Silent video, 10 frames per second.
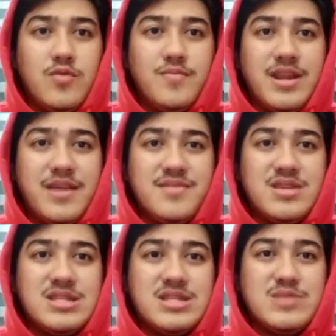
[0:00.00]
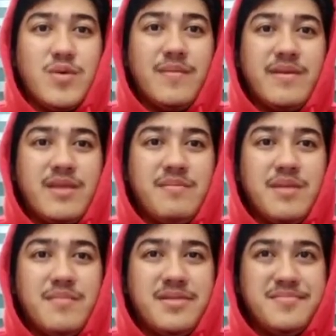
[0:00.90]
Hello, my name is Muhammad
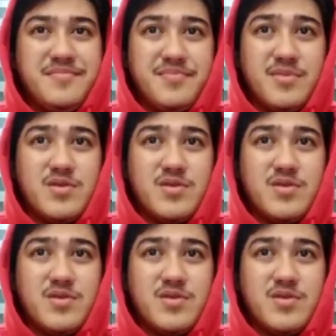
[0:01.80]
Habib Aiman.